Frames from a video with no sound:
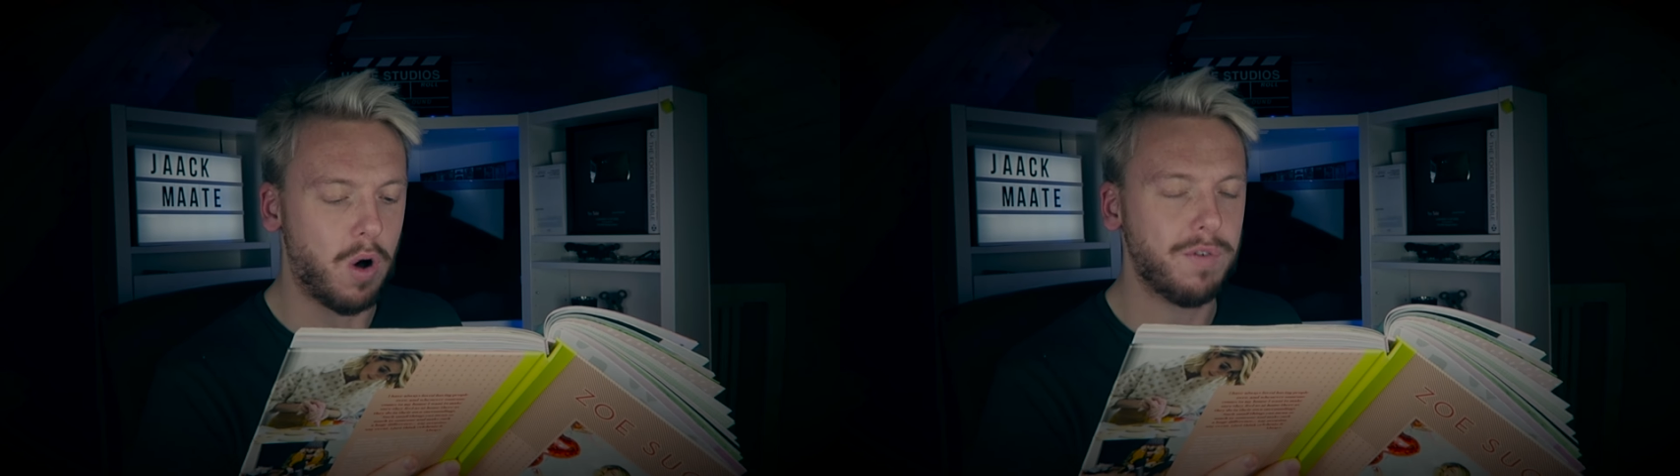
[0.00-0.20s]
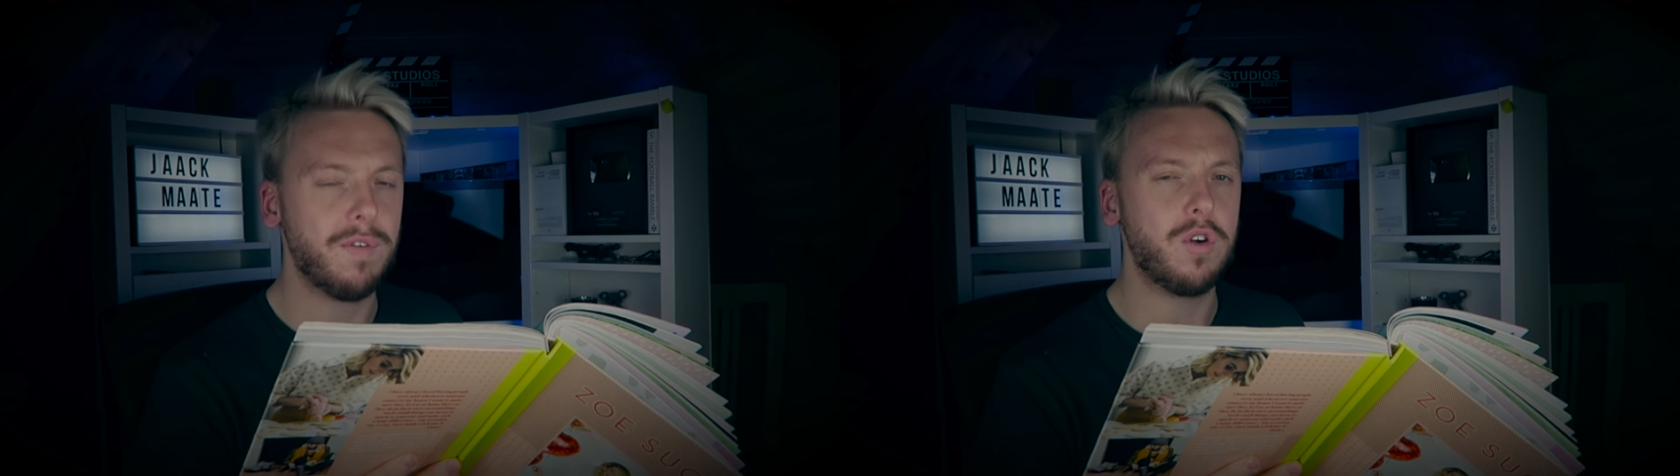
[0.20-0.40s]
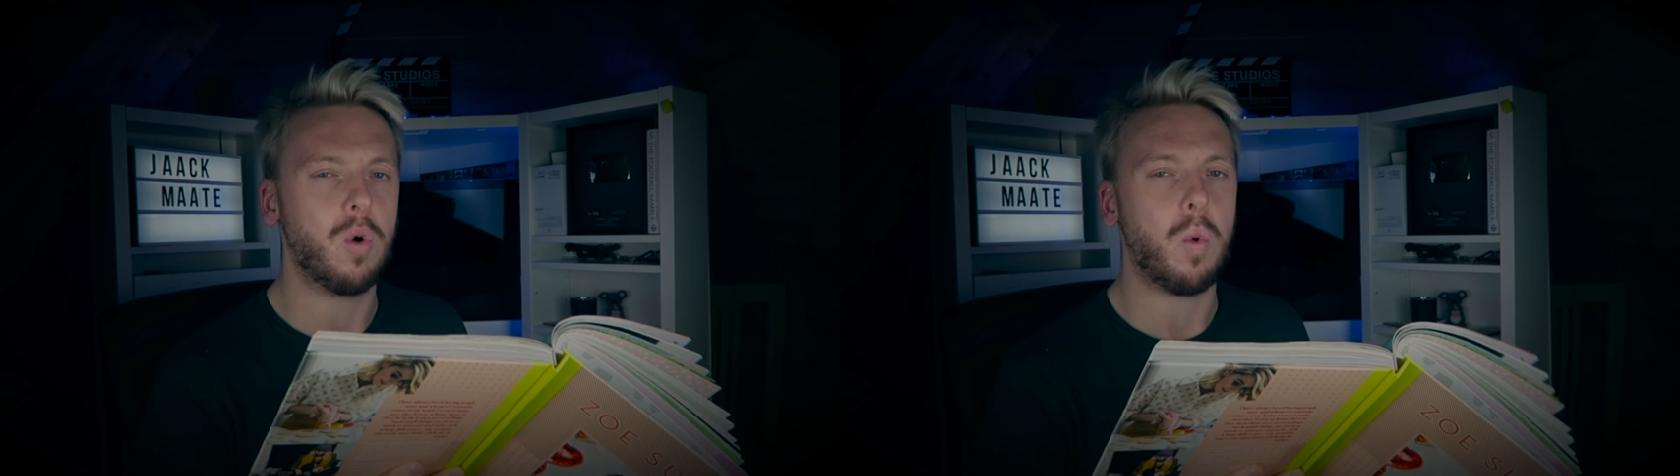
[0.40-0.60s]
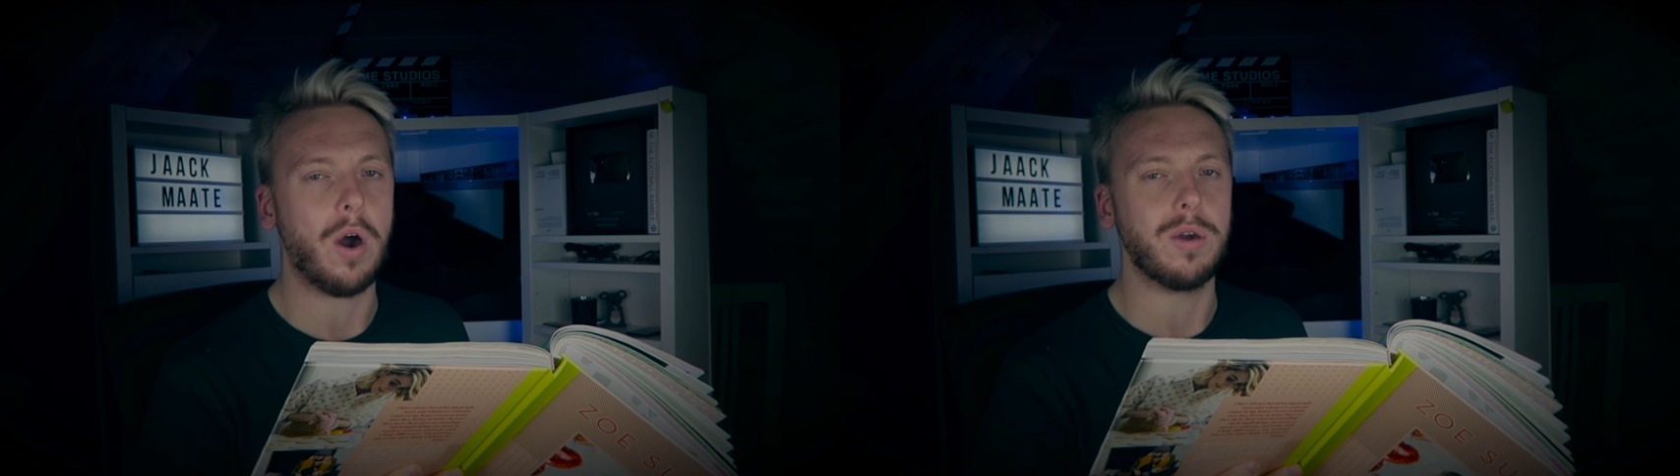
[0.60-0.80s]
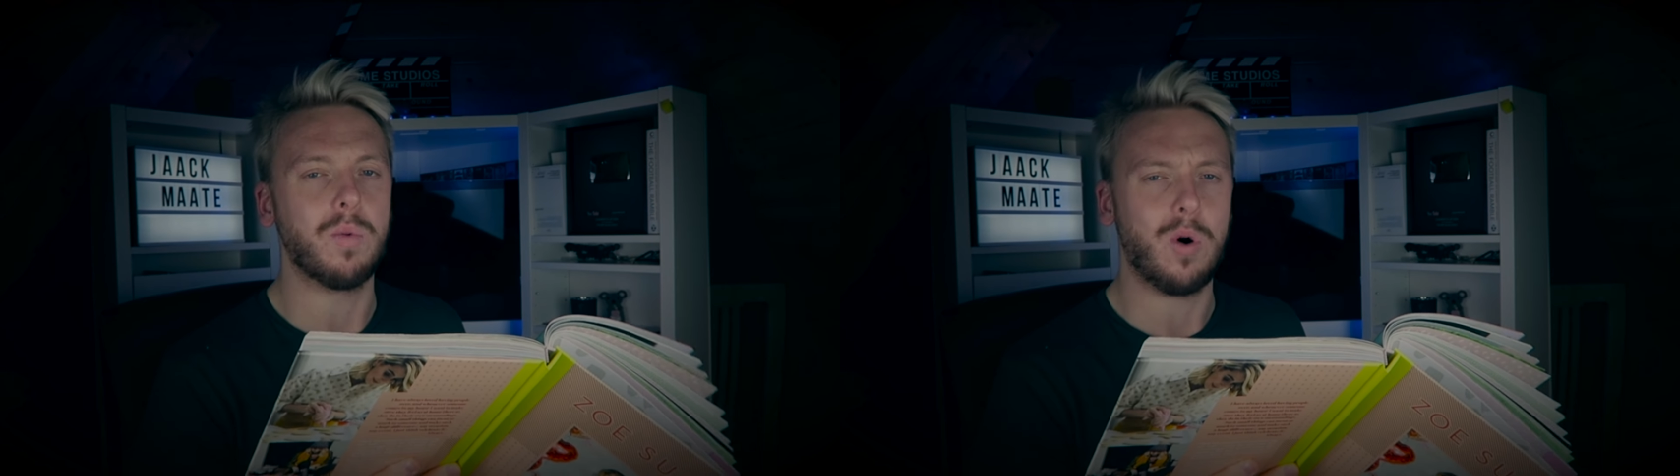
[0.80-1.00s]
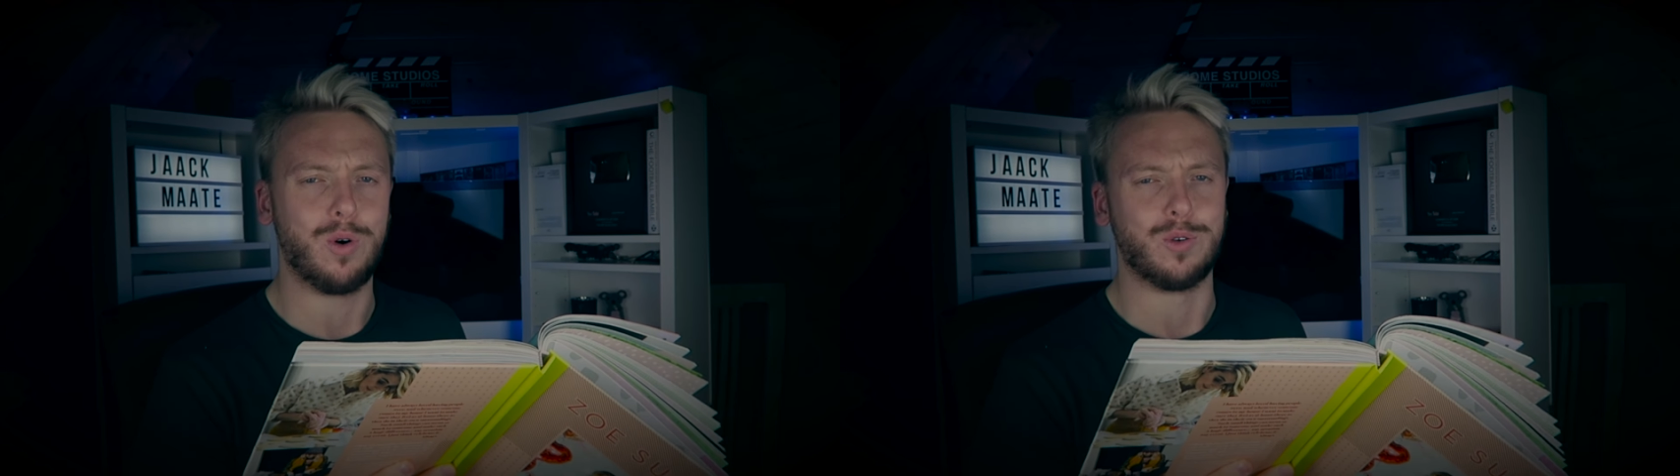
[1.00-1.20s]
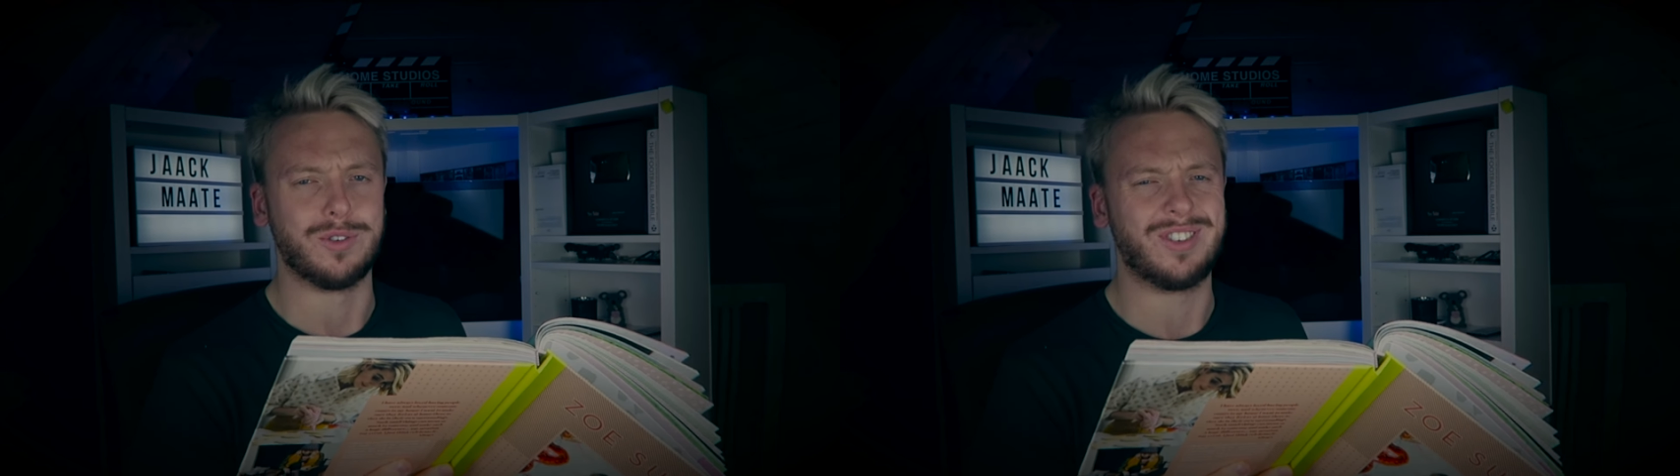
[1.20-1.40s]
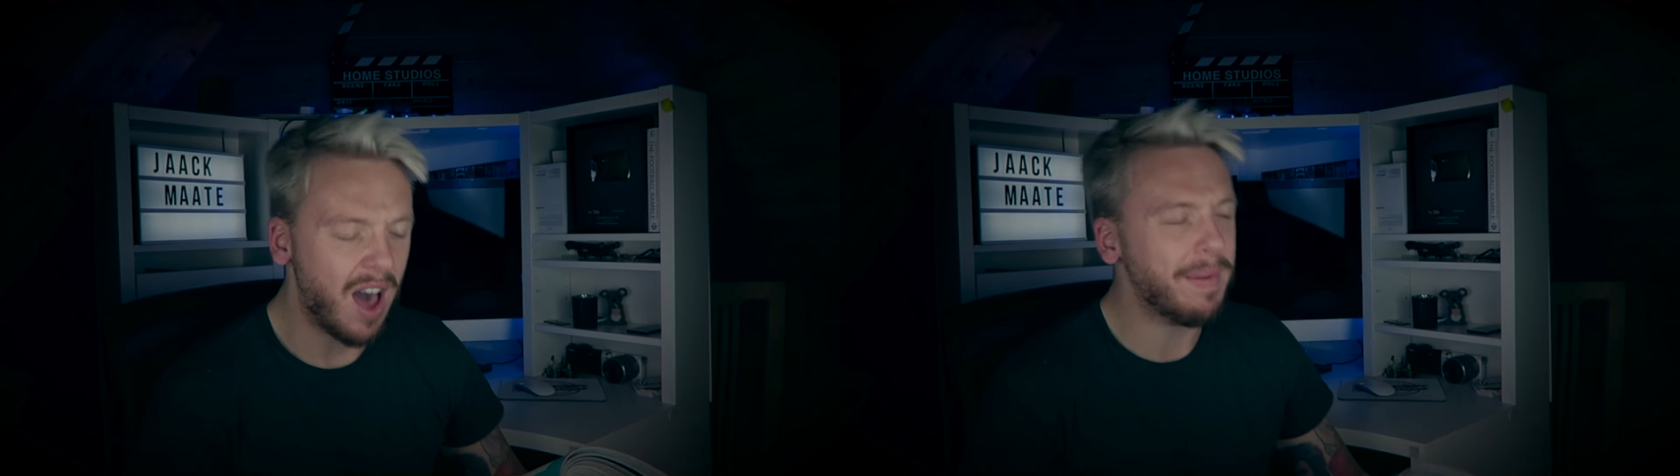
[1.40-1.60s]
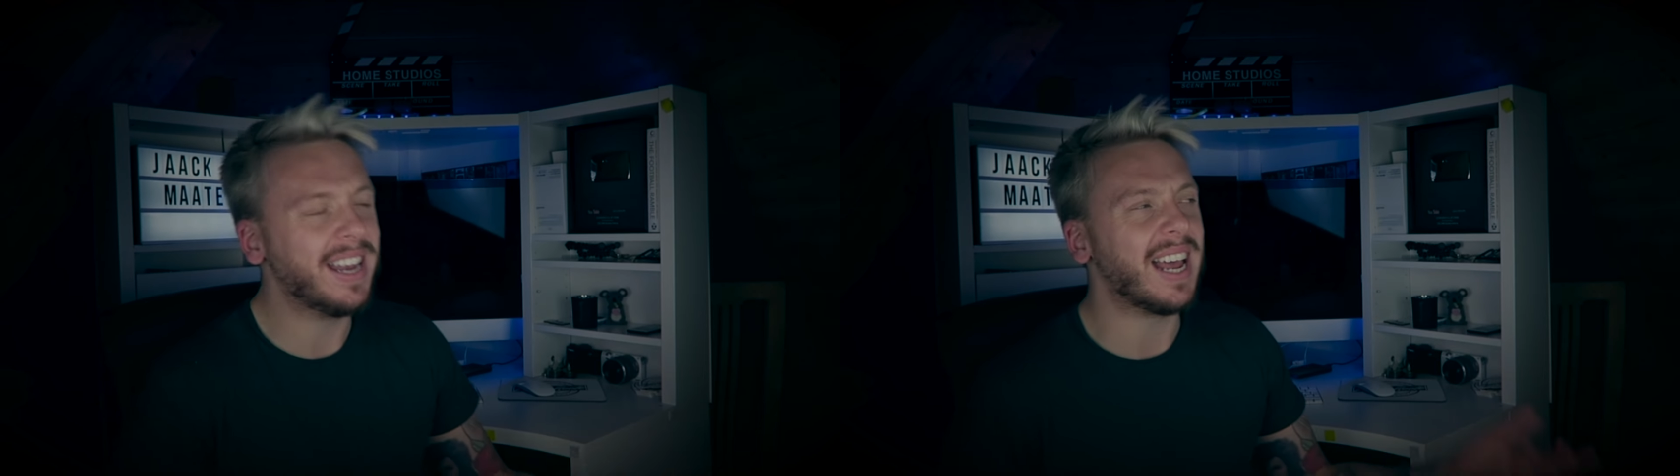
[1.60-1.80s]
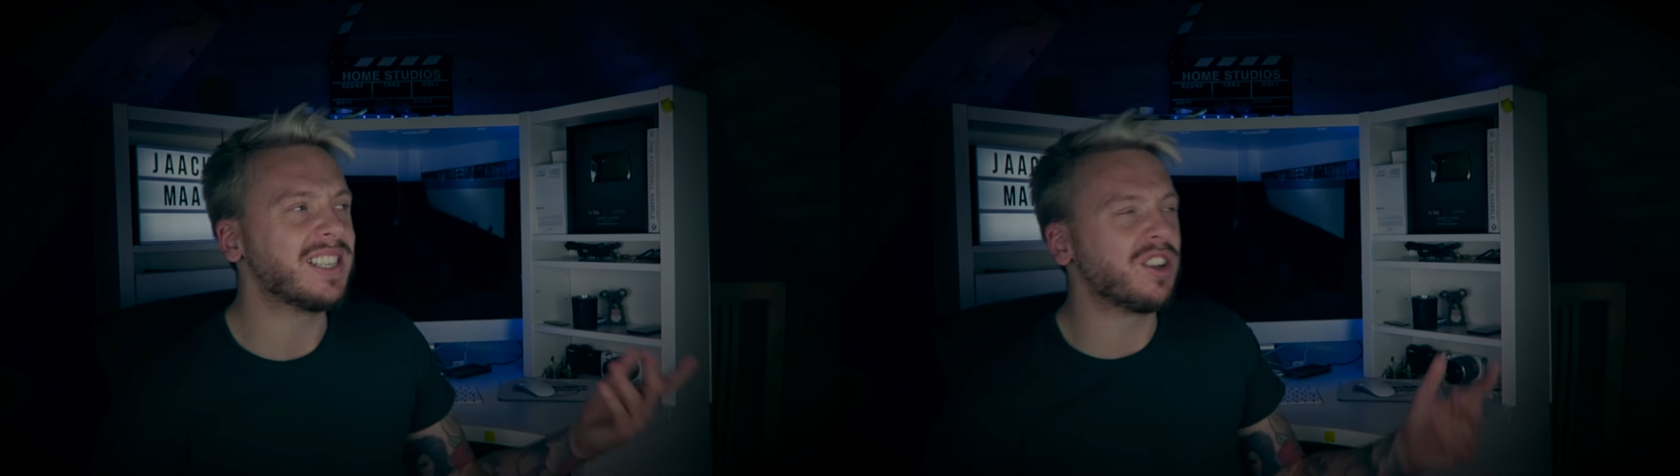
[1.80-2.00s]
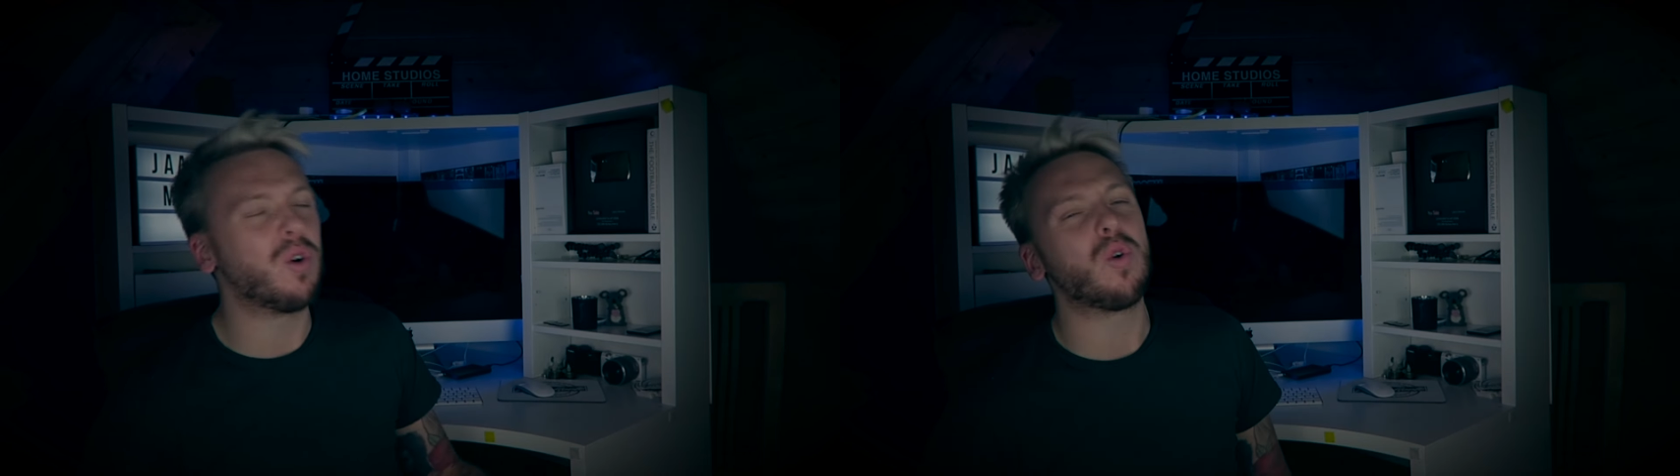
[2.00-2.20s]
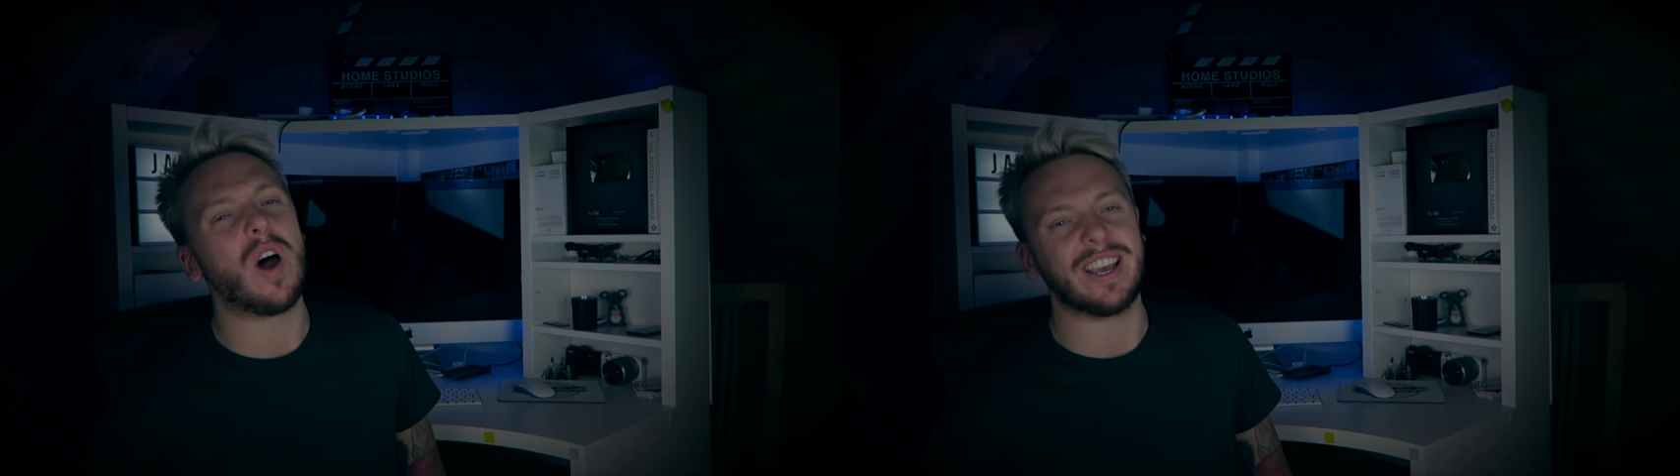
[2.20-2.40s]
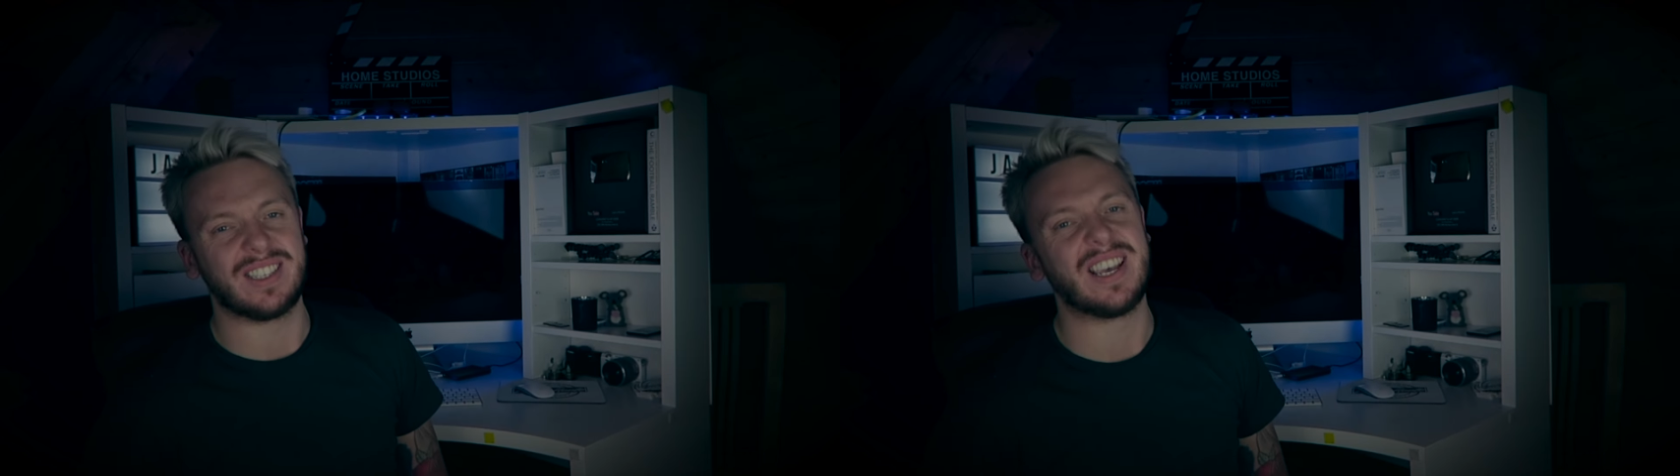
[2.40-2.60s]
off of your white walls. I mean, it's an alright